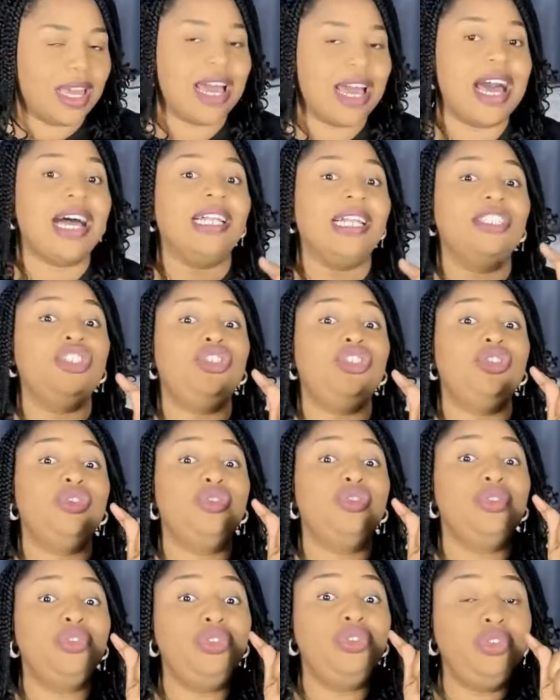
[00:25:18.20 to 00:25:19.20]
and
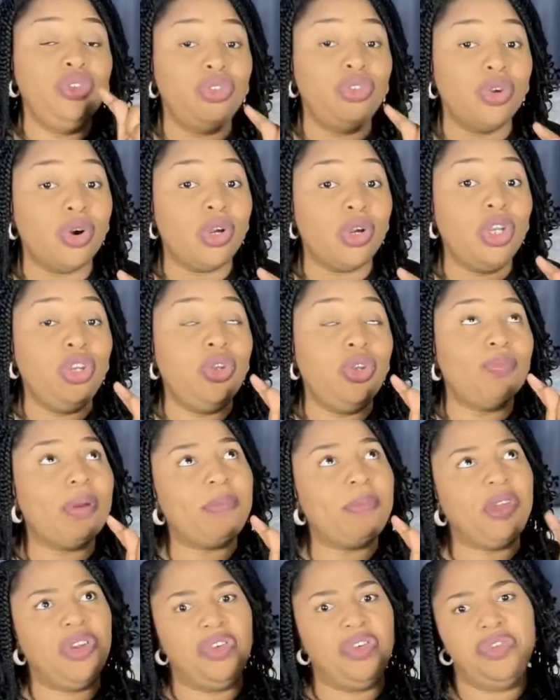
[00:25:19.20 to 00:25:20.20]

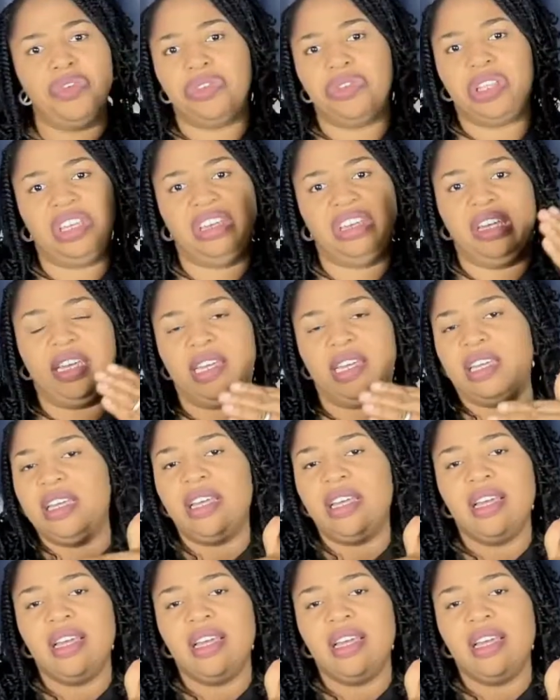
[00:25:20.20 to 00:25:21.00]
maybe you know the